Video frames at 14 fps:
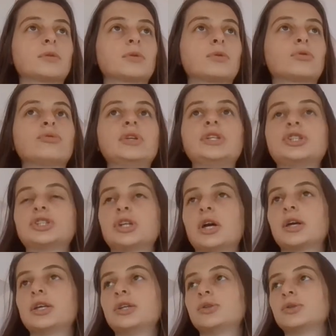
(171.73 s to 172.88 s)
creature,
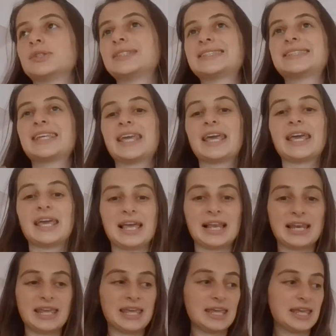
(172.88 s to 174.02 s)

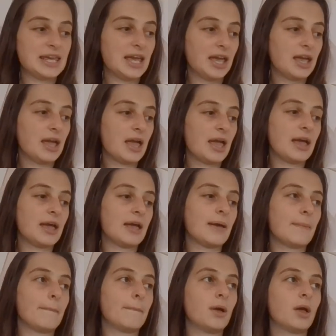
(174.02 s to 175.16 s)
scaly,
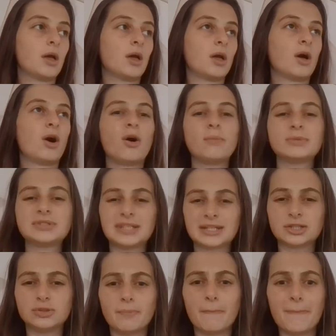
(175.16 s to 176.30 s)
almost like a
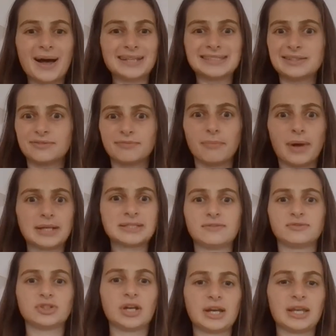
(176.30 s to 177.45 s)
massive
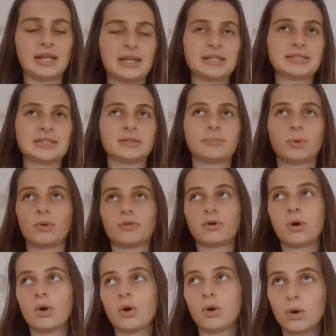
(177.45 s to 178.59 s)
giant lizard, but with
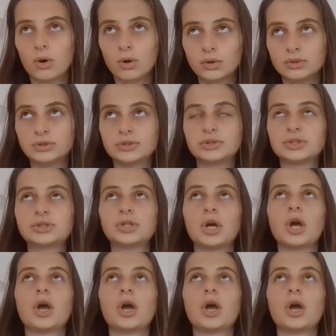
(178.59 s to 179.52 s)
horns,